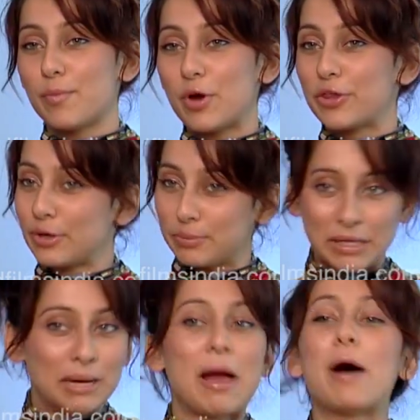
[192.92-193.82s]
whether it
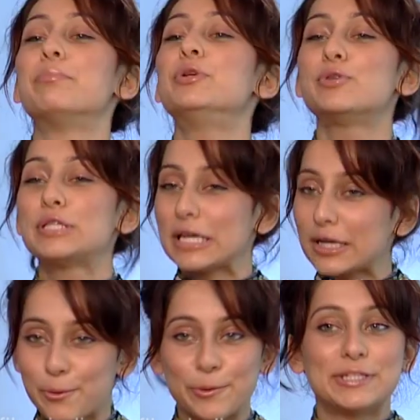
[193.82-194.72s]
be about
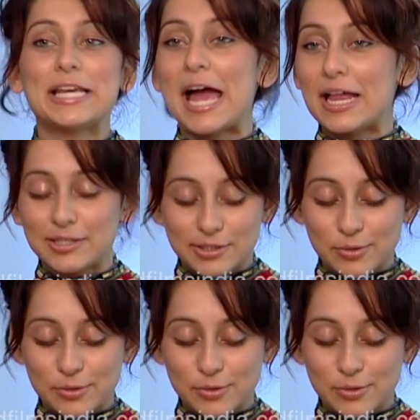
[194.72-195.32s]
music or dance